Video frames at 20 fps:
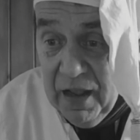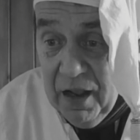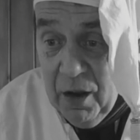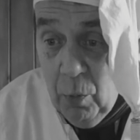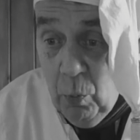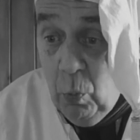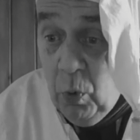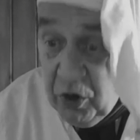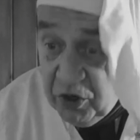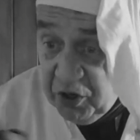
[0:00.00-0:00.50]

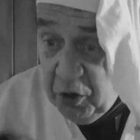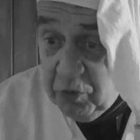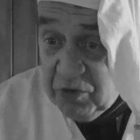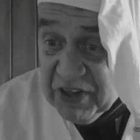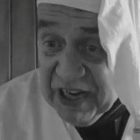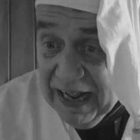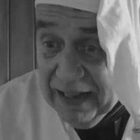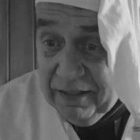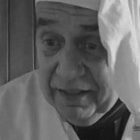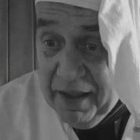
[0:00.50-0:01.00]
Would you
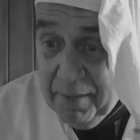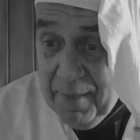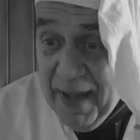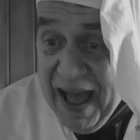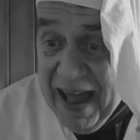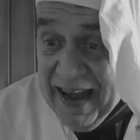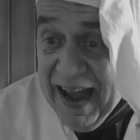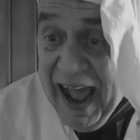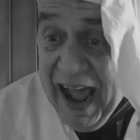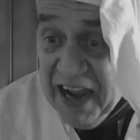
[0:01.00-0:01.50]
tell the
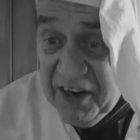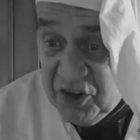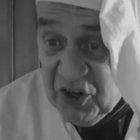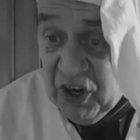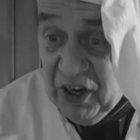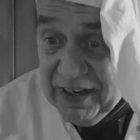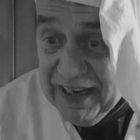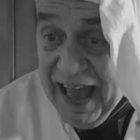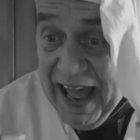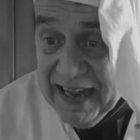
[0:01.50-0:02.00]
man I
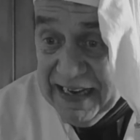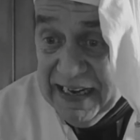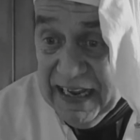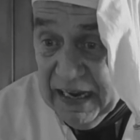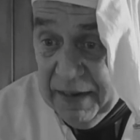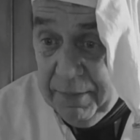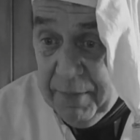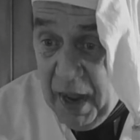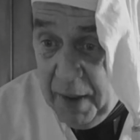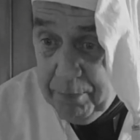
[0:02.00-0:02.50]
should like
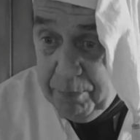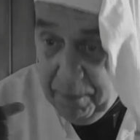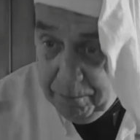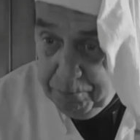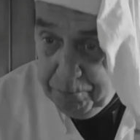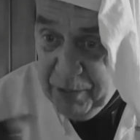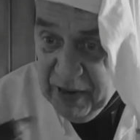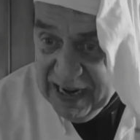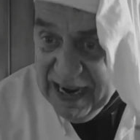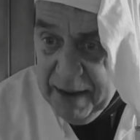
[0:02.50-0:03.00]
it?
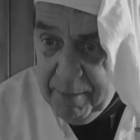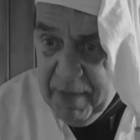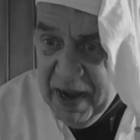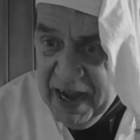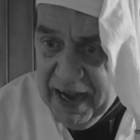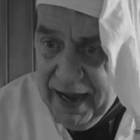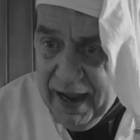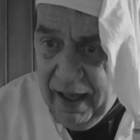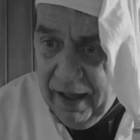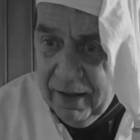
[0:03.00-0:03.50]
Bring him
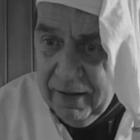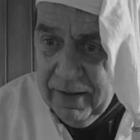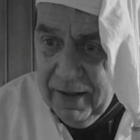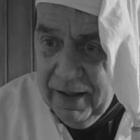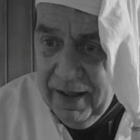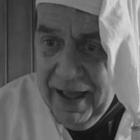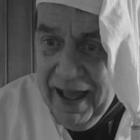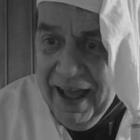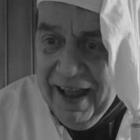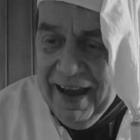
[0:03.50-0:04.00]
here,
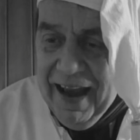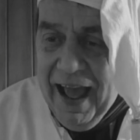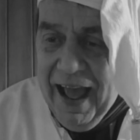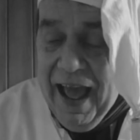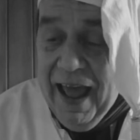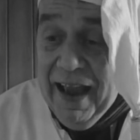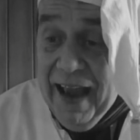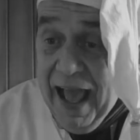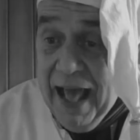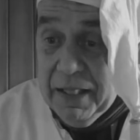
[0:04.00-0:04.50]
and
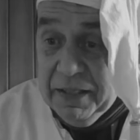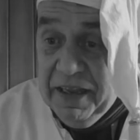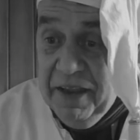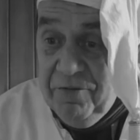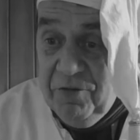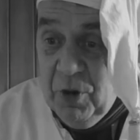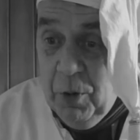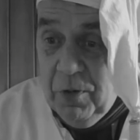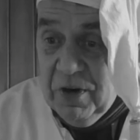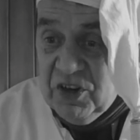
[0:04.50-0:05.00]
I'll
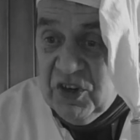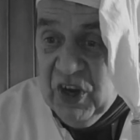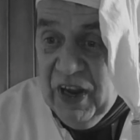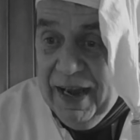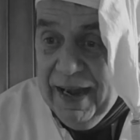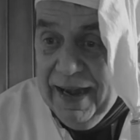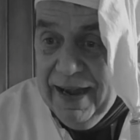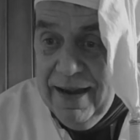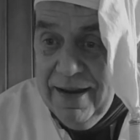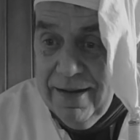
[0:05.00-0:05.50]
give you a
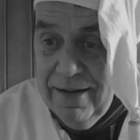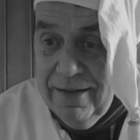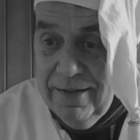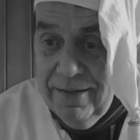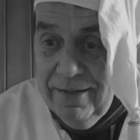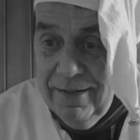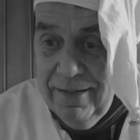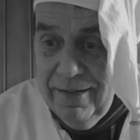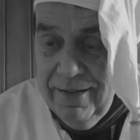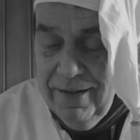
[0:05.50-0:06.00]
shilling.
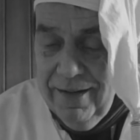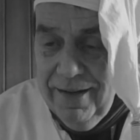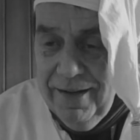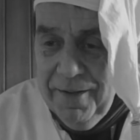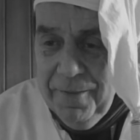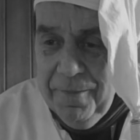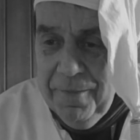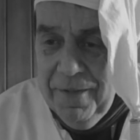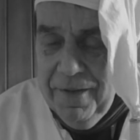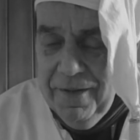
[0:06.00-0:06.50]

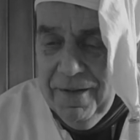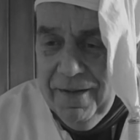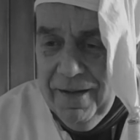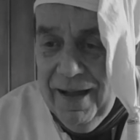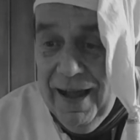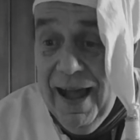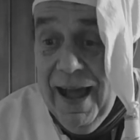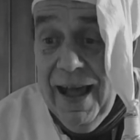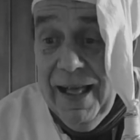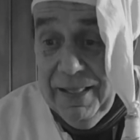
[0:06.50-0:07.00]

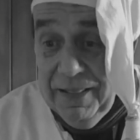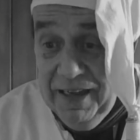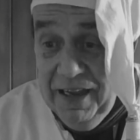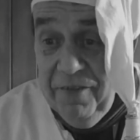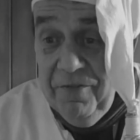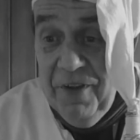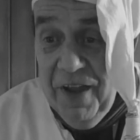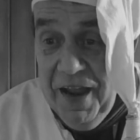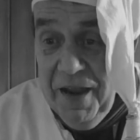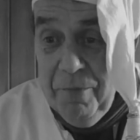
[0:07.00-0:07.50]
I'll
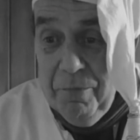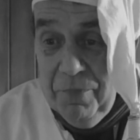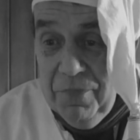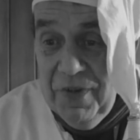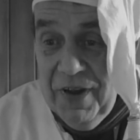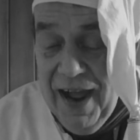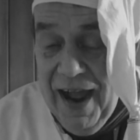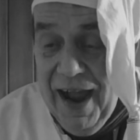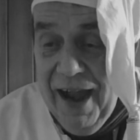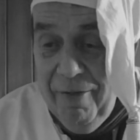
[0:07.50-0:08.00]
give him
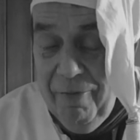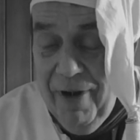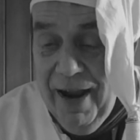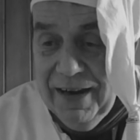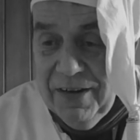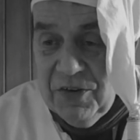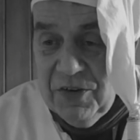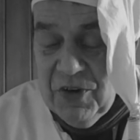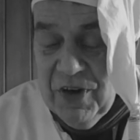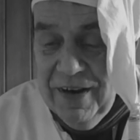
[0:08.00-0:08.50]

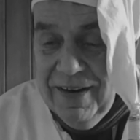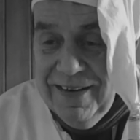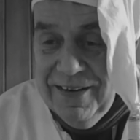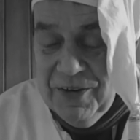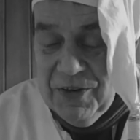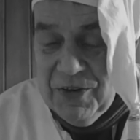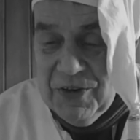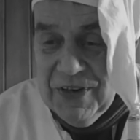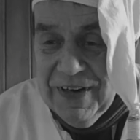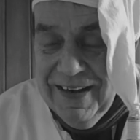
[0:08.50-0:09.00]

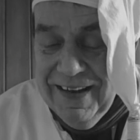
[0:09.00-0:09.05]
directions.